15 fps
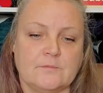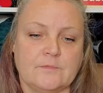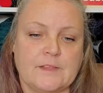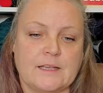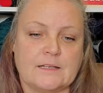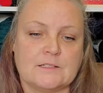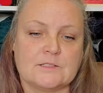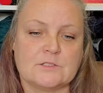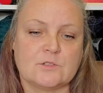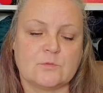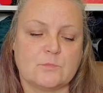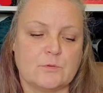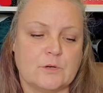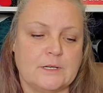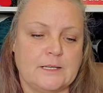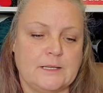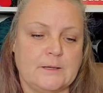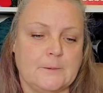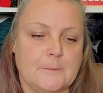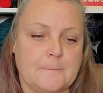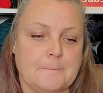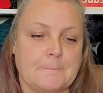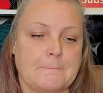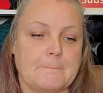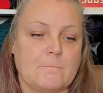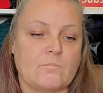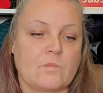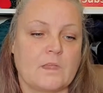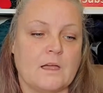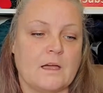That is so pretty.
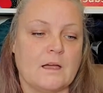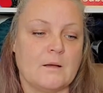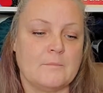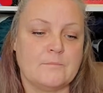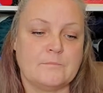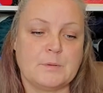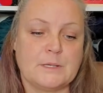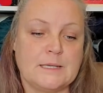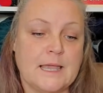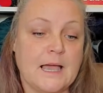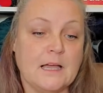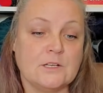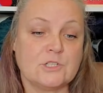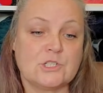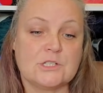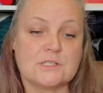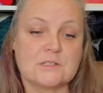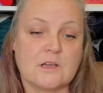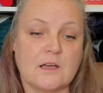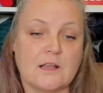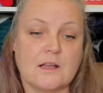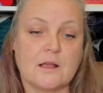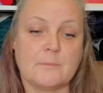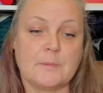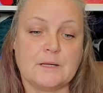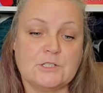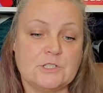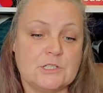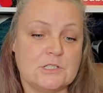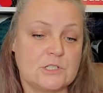But yeah, she's got a
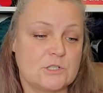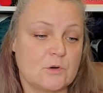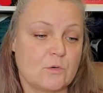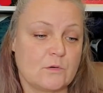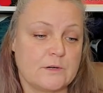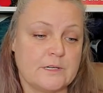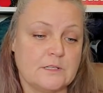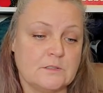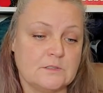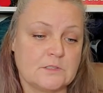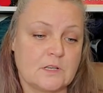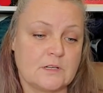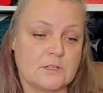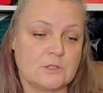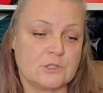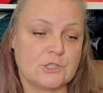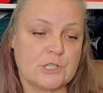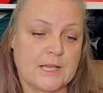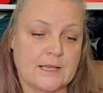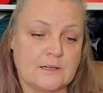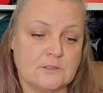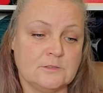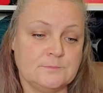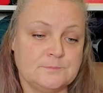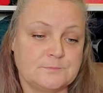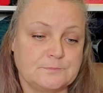bunch of tutorials on her channel.